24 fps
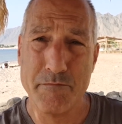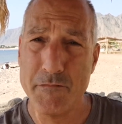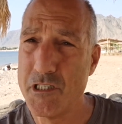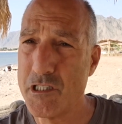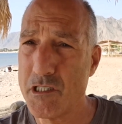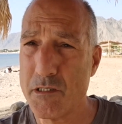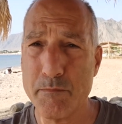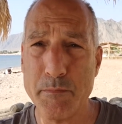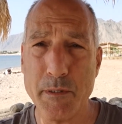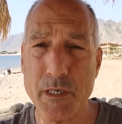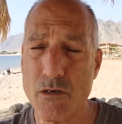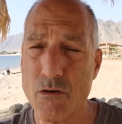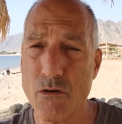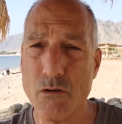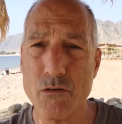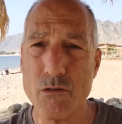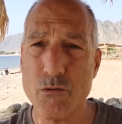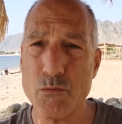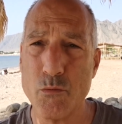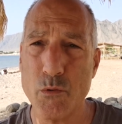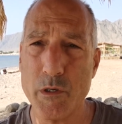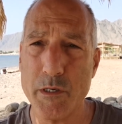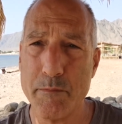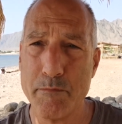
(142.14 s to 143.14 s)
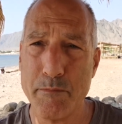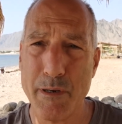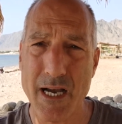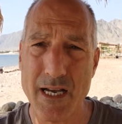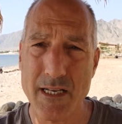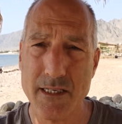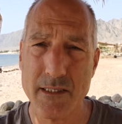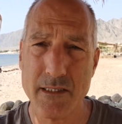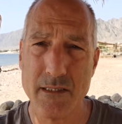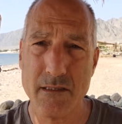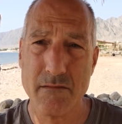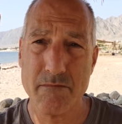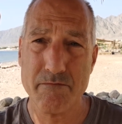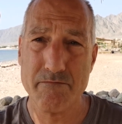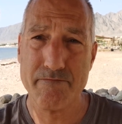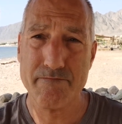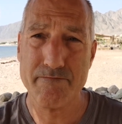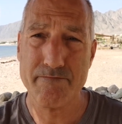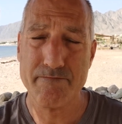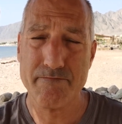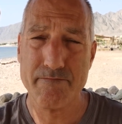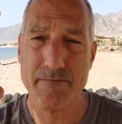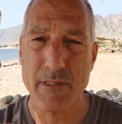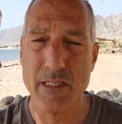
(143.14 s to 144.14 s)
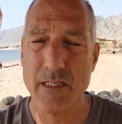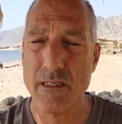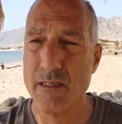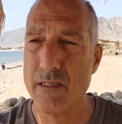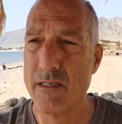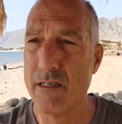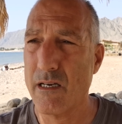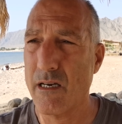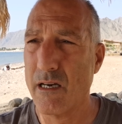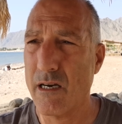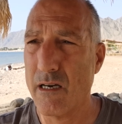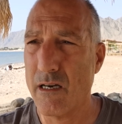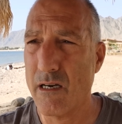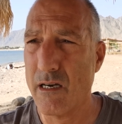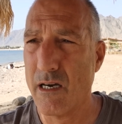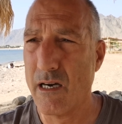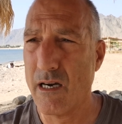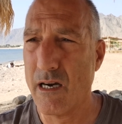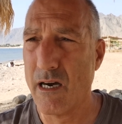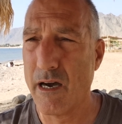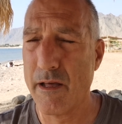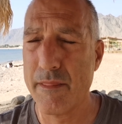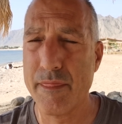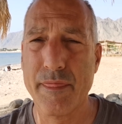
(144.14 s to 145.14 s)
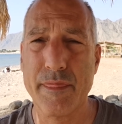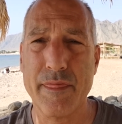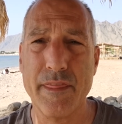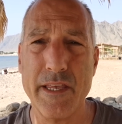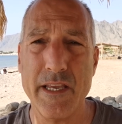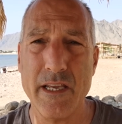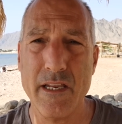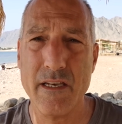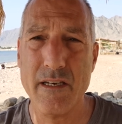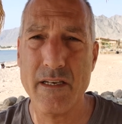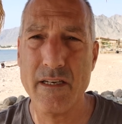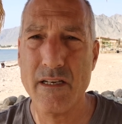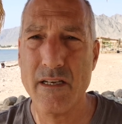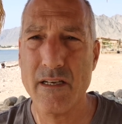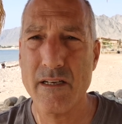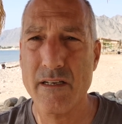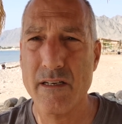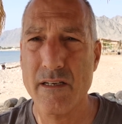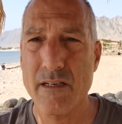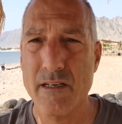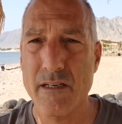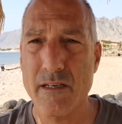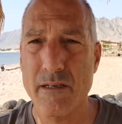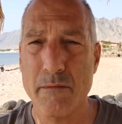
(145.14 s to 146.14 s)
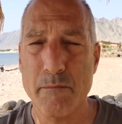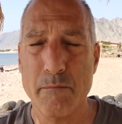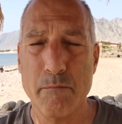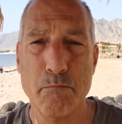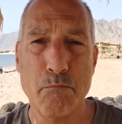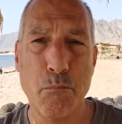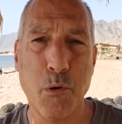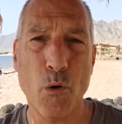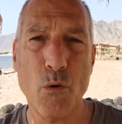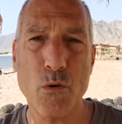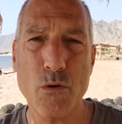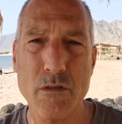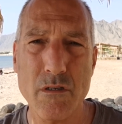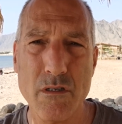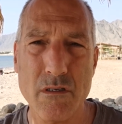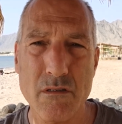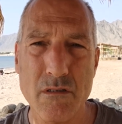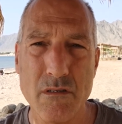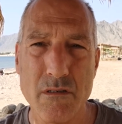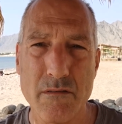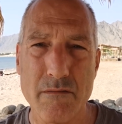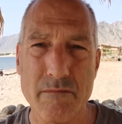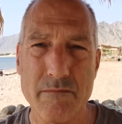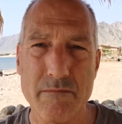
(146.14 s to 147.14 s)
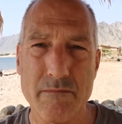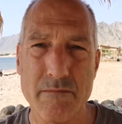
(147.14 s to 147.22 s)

Just because we passed a thin border?